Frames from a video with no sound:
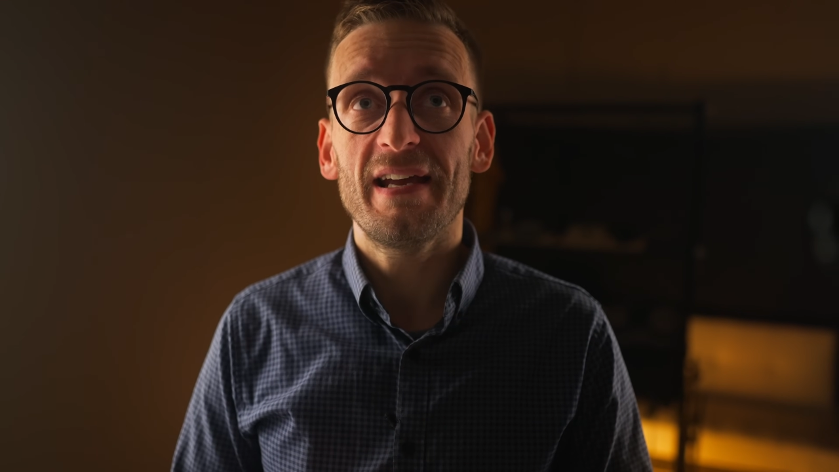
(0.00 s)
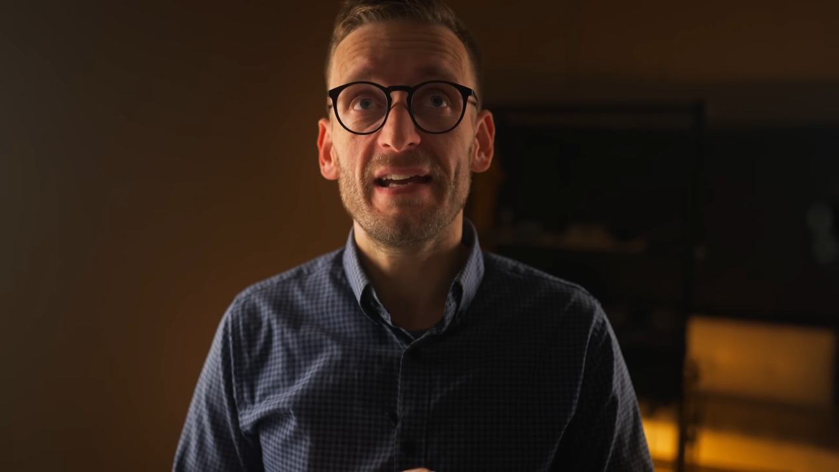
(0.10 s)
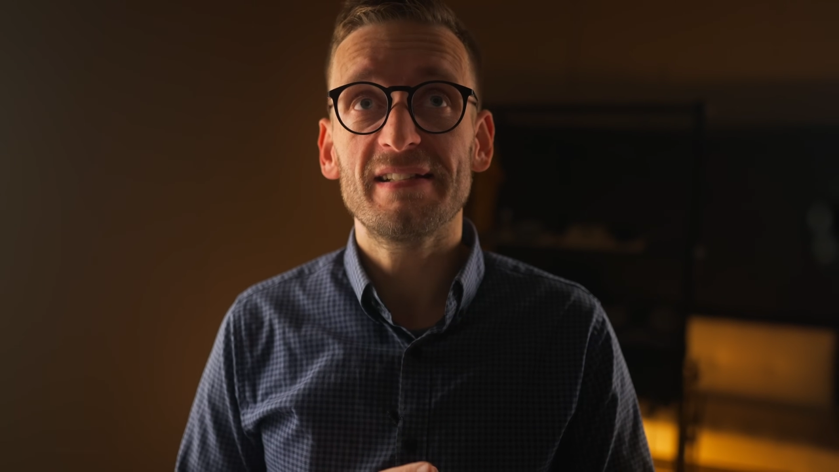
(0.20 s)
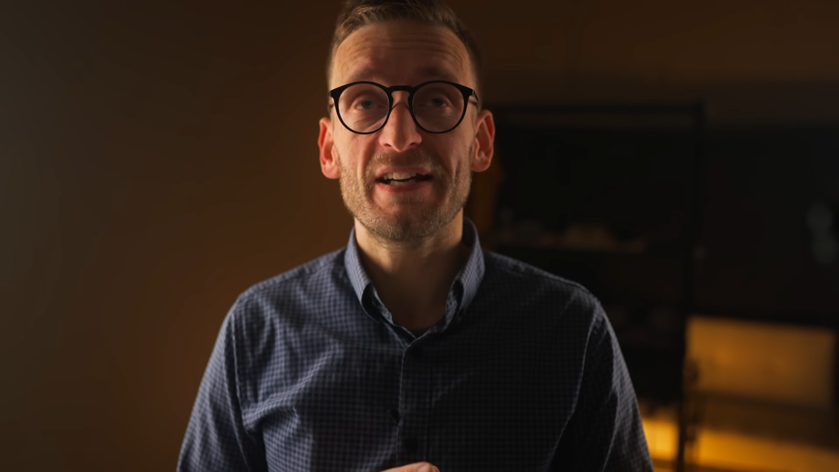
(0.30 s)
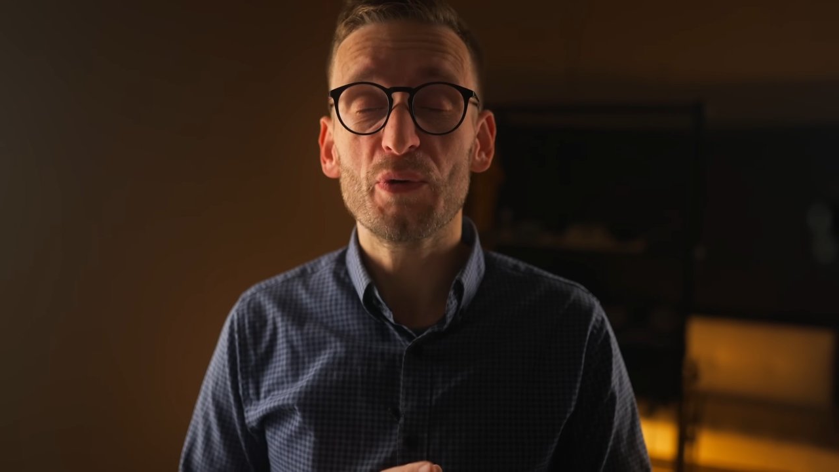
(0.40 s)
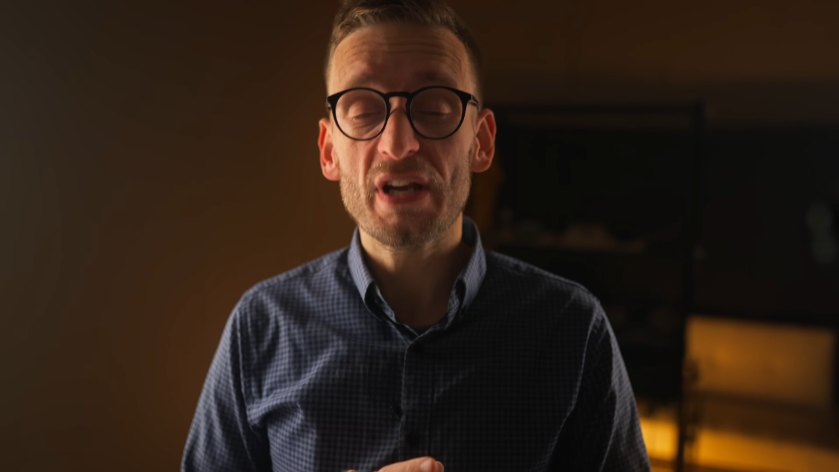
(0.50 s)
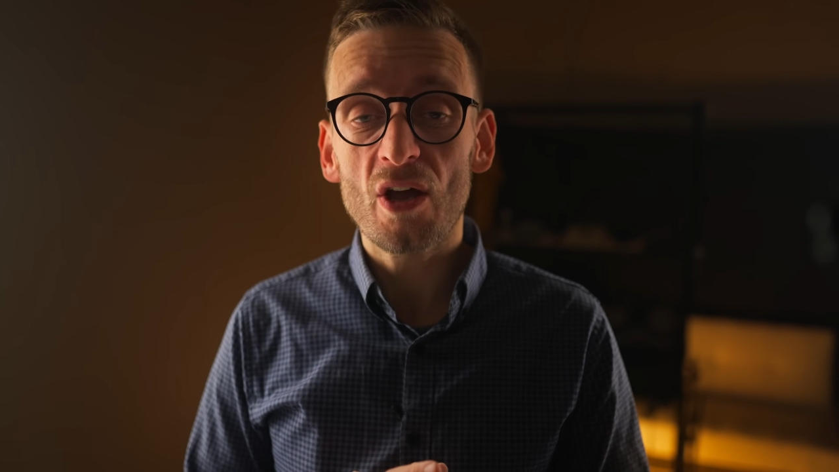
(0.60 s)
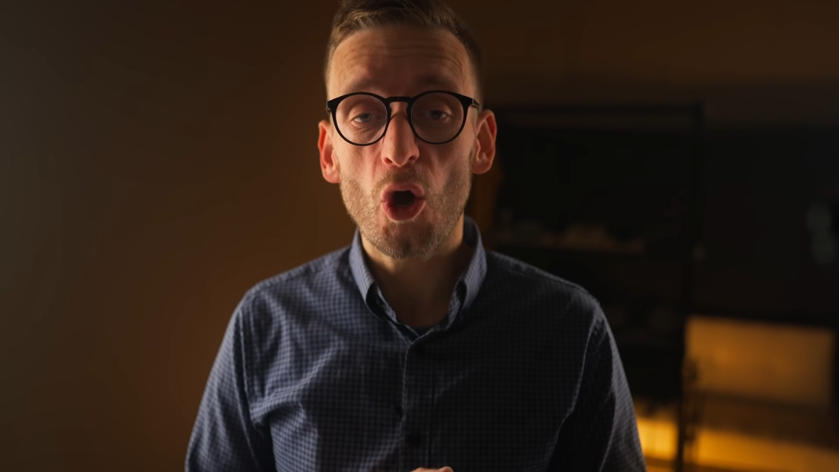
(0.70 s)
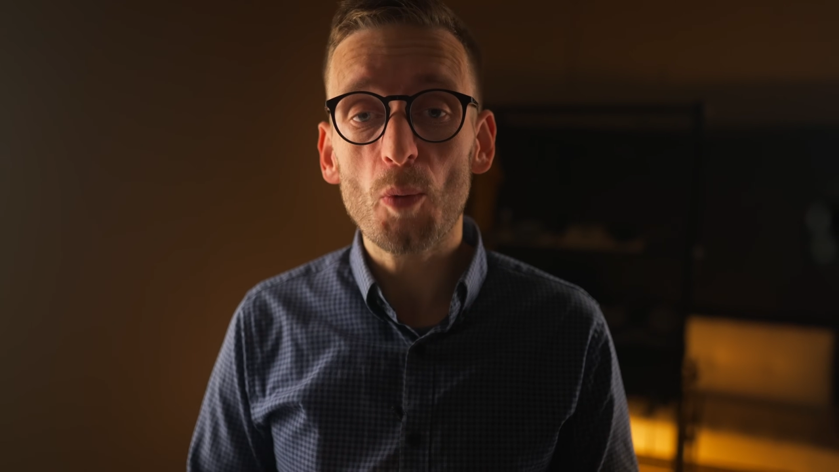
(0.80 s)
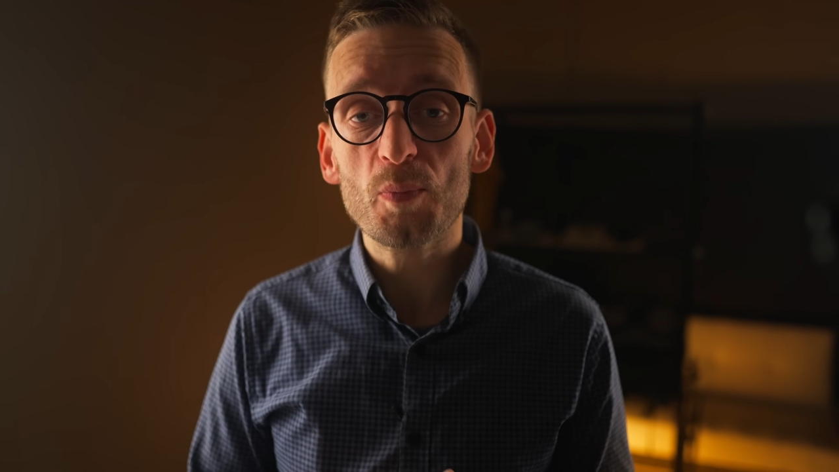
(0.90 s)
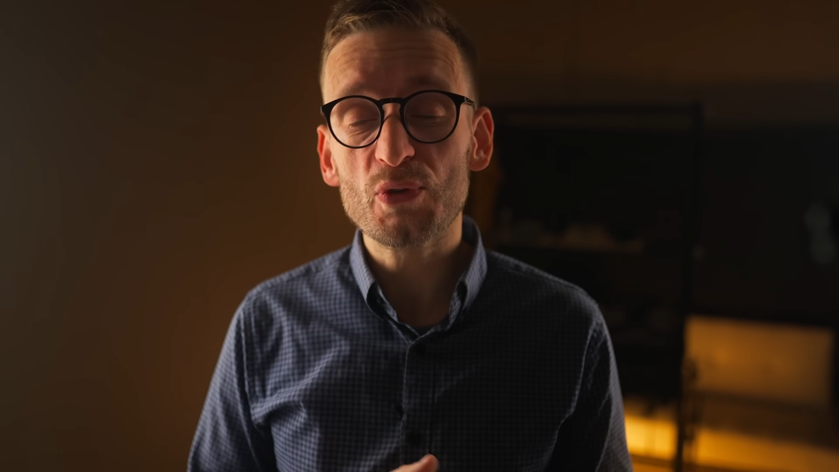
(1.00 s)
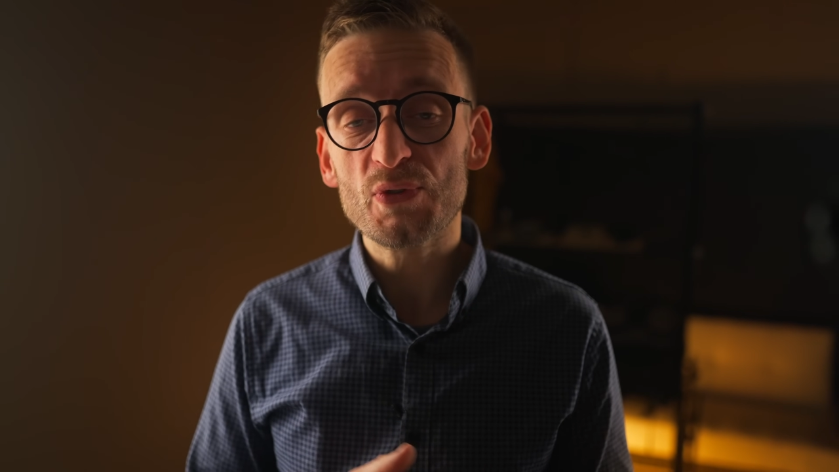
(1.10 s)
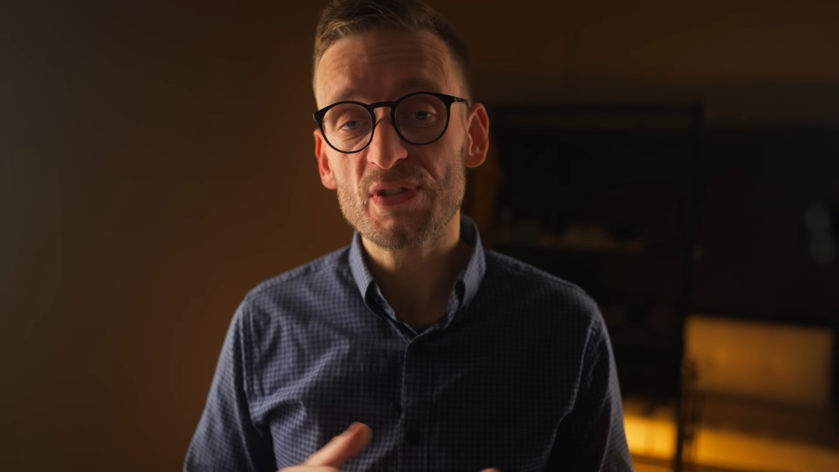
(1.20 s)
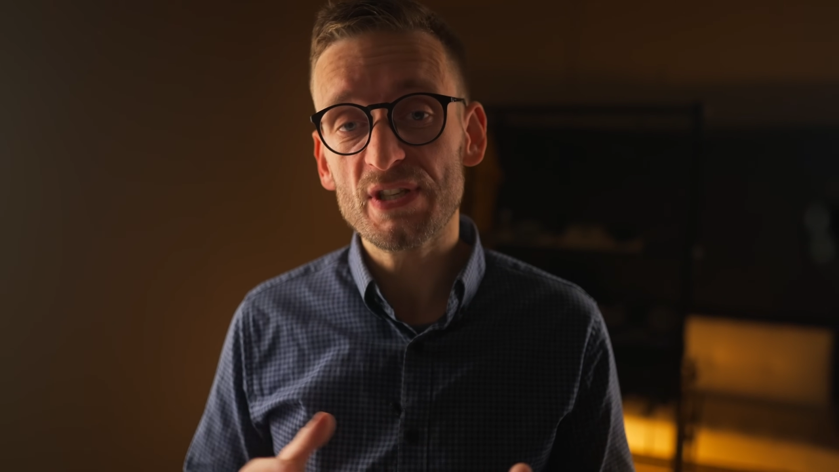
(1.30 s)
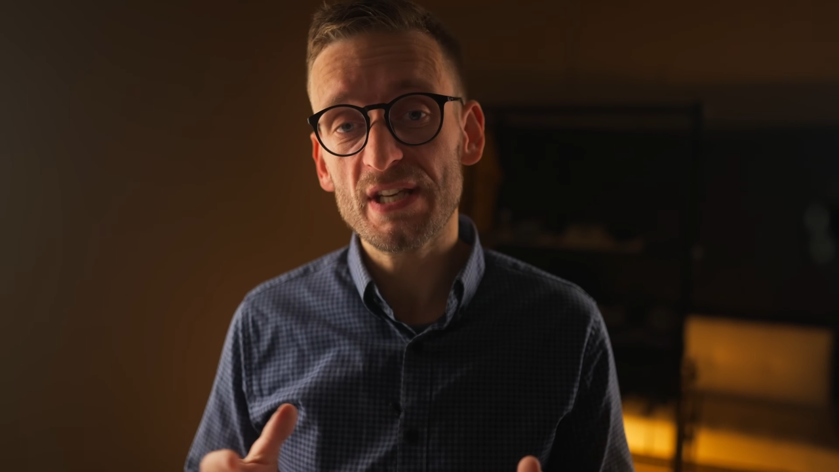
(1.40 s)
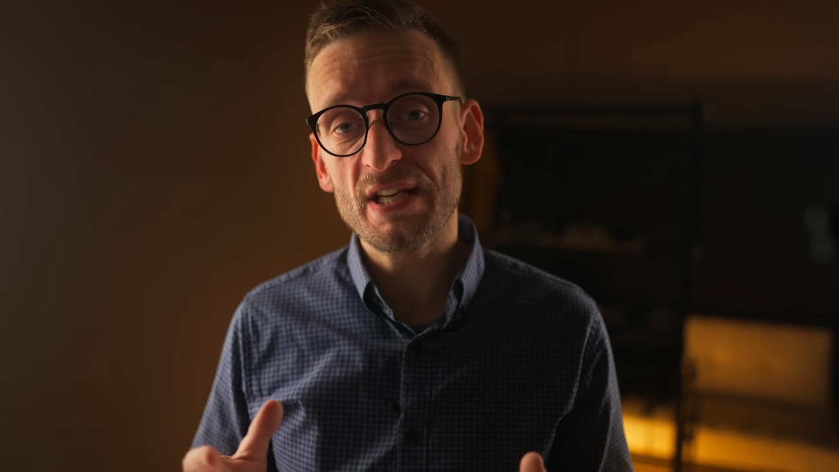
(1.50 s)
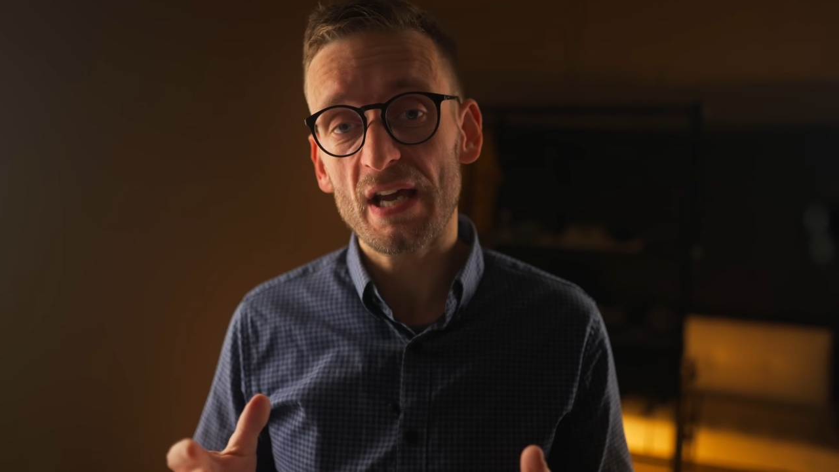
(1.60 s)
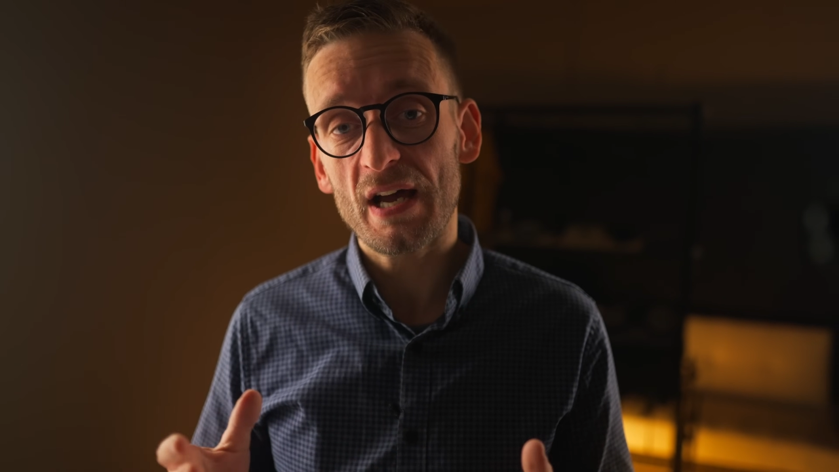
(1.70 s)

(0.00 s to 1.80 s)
and I really hope to see